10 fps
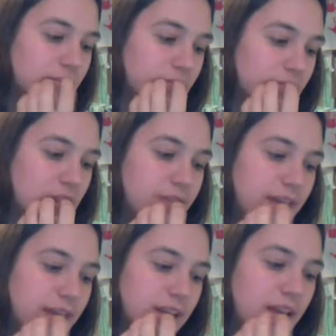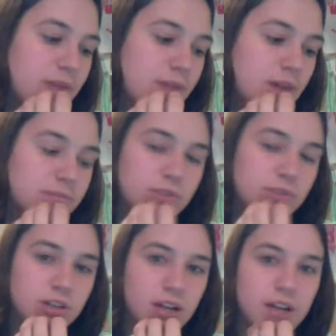And they finally came up,
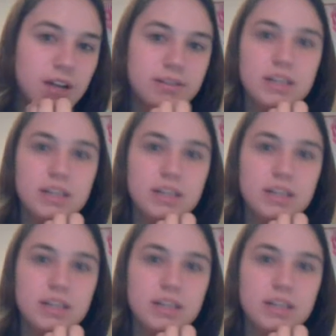or an